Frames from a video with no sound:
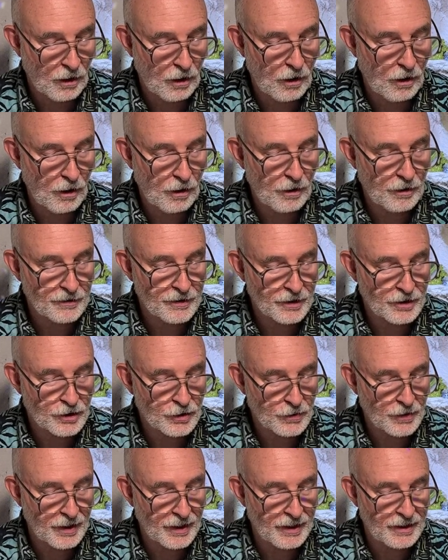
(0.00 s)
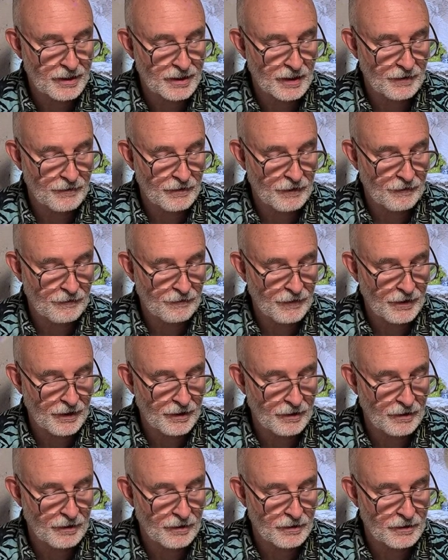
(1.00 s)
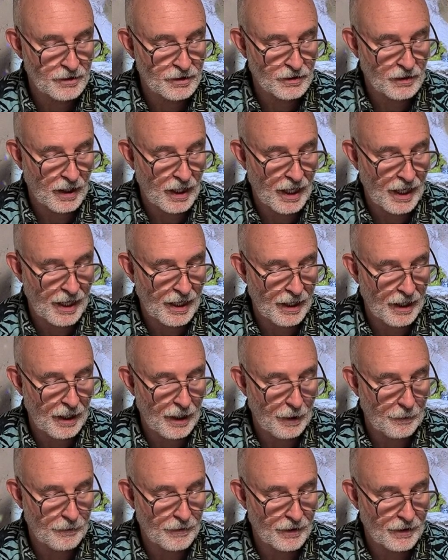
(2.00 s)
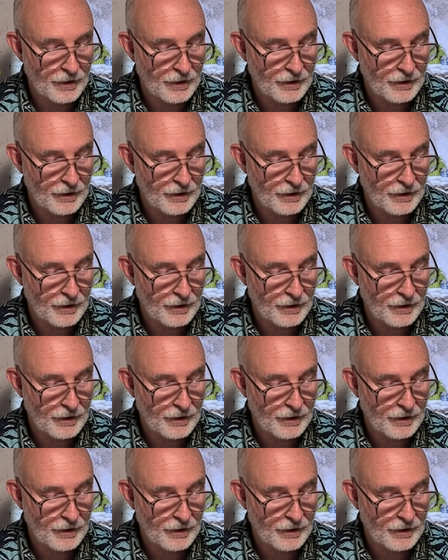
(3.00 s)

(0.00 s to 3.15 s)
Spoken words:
All the trees of the field dry up.